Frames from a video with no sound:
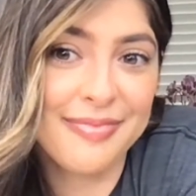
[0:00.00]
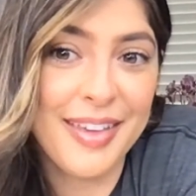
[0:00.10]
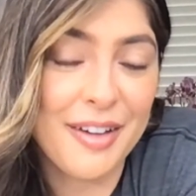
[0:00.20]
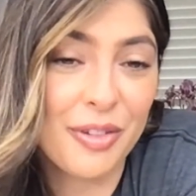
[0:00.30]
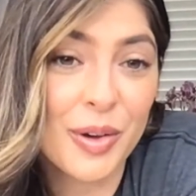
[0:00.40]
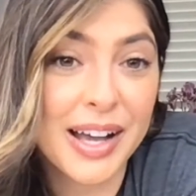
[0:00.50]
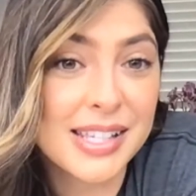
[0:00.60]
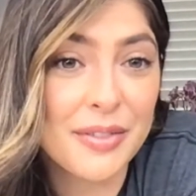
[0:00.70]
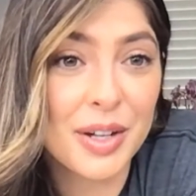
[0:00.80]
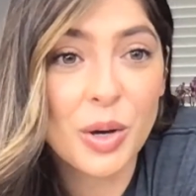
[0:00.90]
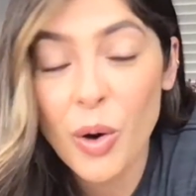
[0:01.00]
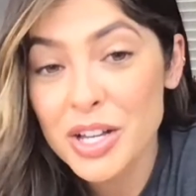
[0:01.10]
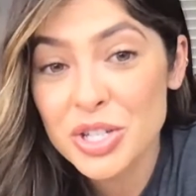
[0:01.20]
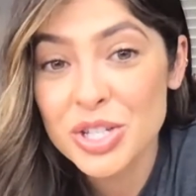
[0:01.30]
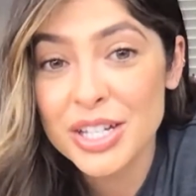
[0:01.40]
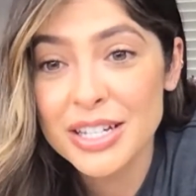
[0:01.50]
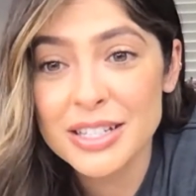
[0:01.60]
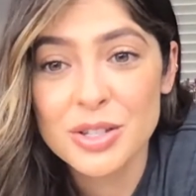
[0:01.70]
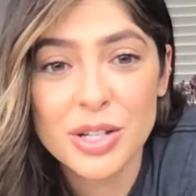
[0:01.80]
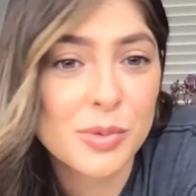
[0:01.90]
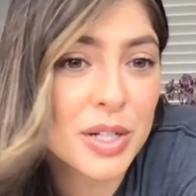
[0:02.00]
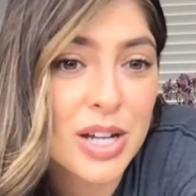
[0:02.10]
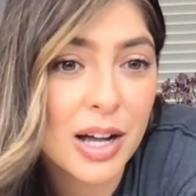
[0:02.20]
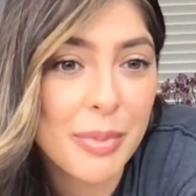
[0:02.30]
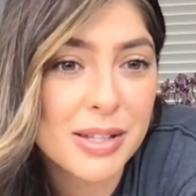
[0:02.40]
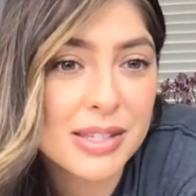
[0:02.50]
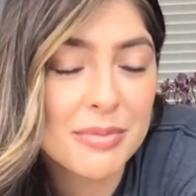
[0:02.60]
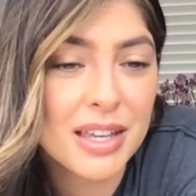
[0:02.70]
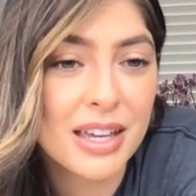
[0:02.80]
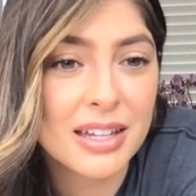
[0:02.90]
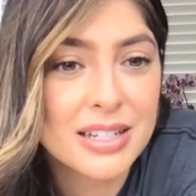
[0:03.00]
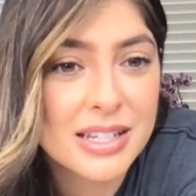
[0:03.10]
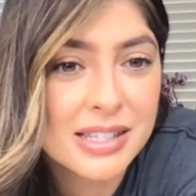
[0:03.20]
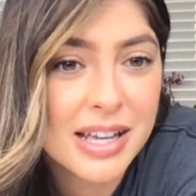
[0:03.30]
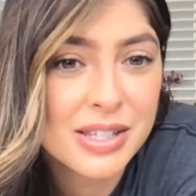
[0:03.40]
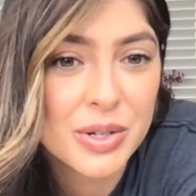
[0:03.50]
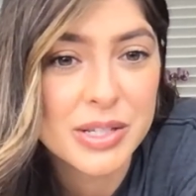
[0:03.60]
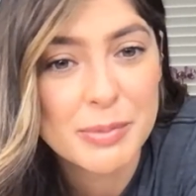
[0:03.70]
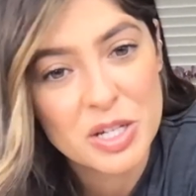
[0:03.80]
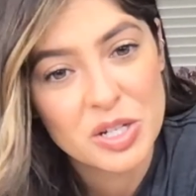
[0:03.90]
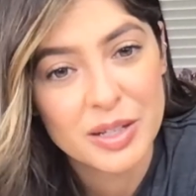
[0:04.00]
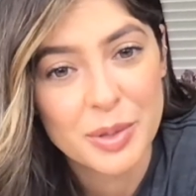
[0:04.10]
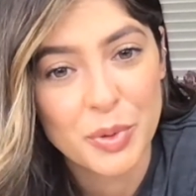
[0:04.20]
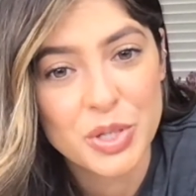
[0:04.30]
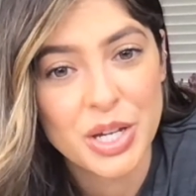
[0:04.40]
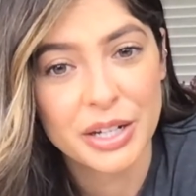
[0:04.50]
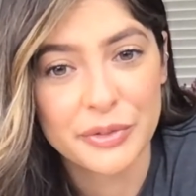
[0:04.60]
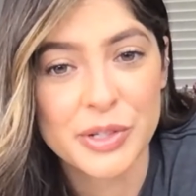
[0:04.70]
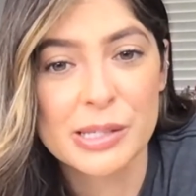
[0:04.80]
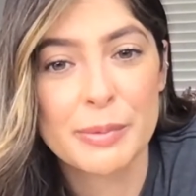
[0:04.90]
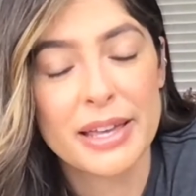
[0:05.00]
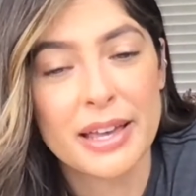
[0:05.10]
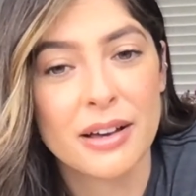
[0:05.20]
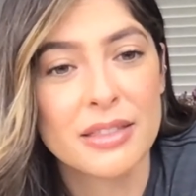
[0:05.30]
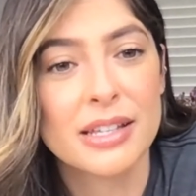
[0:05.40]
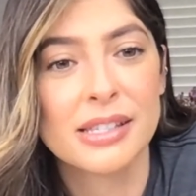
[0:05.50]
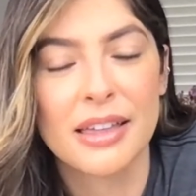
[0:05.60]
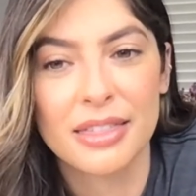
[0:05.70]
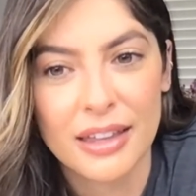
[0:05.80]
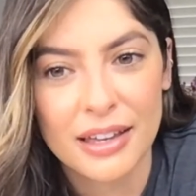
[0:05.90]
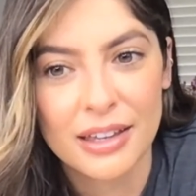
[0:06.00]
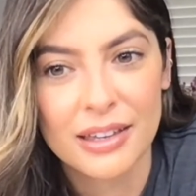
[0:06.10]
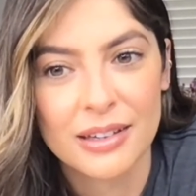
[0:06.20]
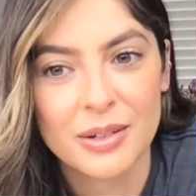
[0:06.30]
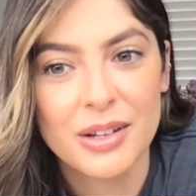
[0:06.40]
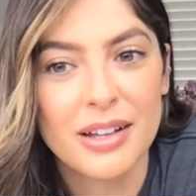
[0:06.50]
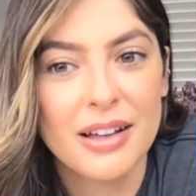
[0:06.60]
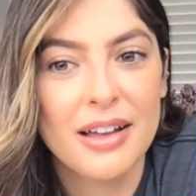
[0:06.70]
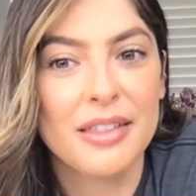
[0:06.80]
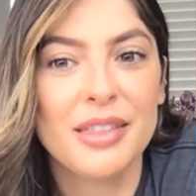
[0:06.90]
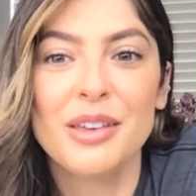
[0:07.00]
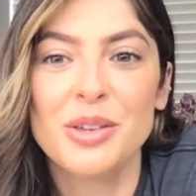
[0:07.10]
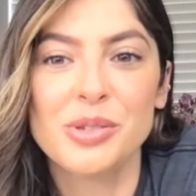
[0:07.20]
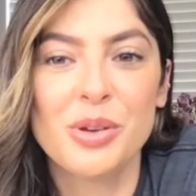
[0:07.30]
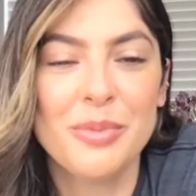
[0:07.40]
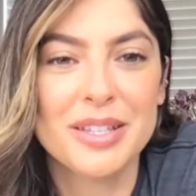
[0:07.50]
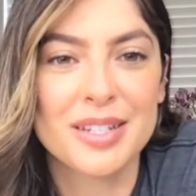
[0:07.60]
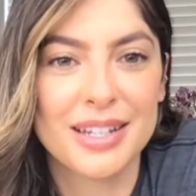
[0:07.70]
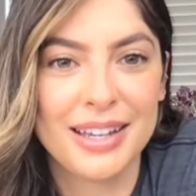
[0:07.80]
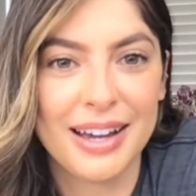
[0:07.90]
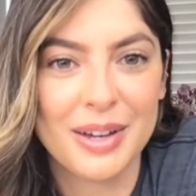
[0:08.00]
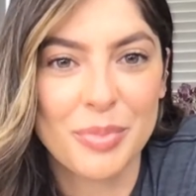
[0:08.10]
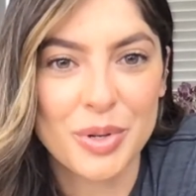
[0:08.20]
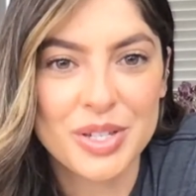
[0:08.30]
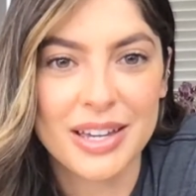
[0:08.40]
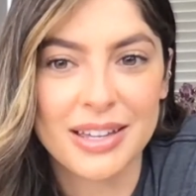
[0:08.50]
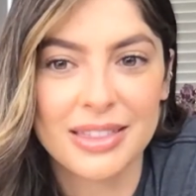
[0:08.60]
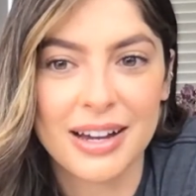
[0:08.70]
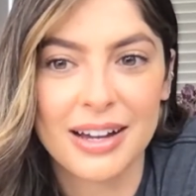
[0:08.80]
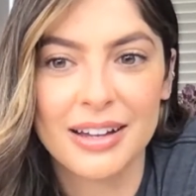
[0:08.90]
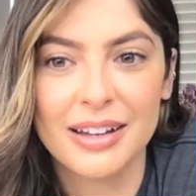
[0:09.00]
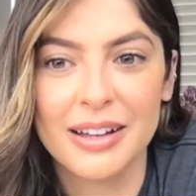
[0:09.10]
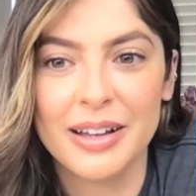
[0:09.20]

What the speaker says: If you guys have any questions, you guys want to talk about something. Dee says, you're especially appreciated for speaking on this. Thank you. Thank you so much, Dee. I appreciate that.